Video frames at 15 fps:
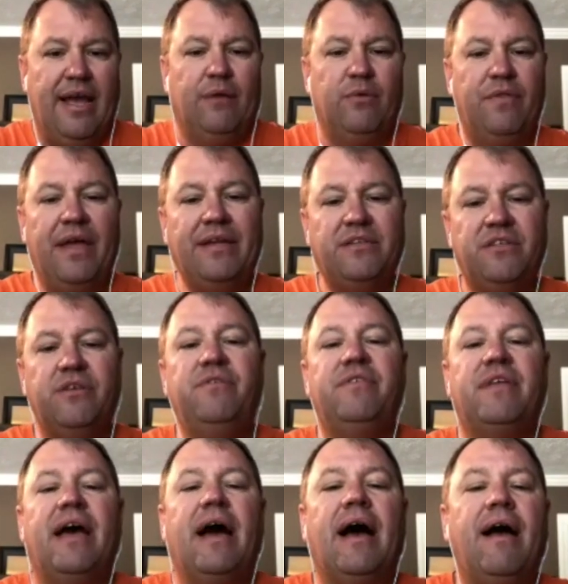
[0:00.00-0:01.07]
and, when they
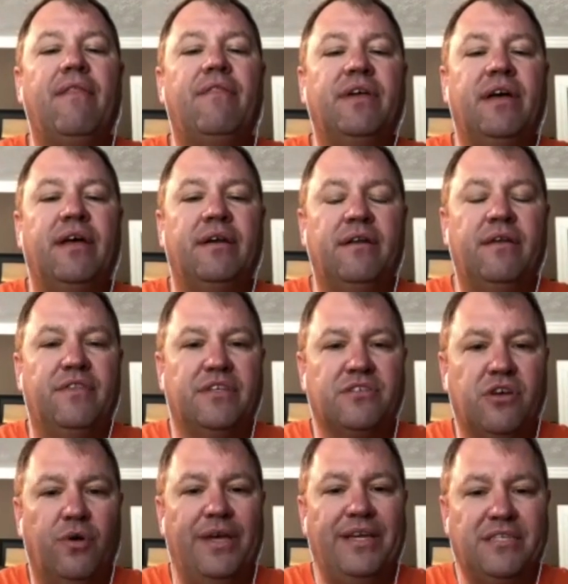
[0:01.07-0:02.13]
do that, then this
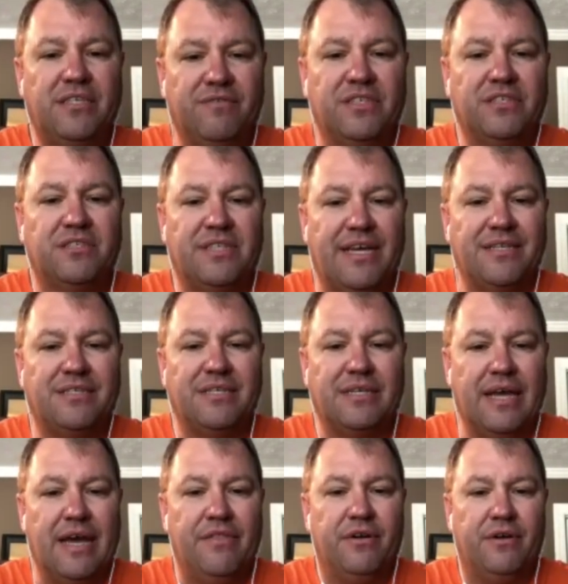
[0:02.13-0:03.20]
cohesiveness stays
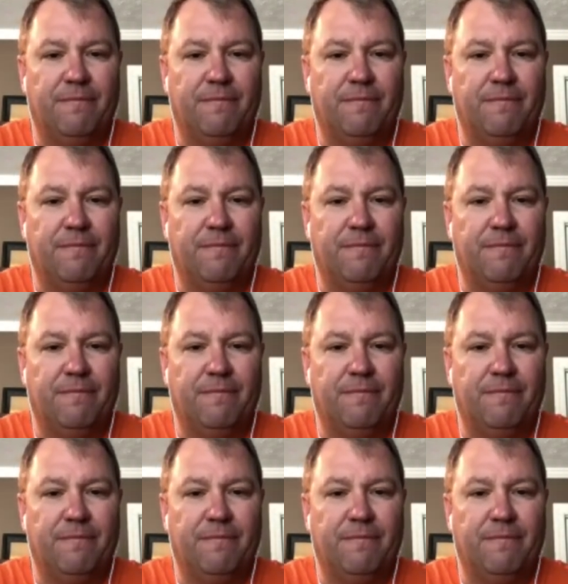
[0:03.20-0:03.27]
together.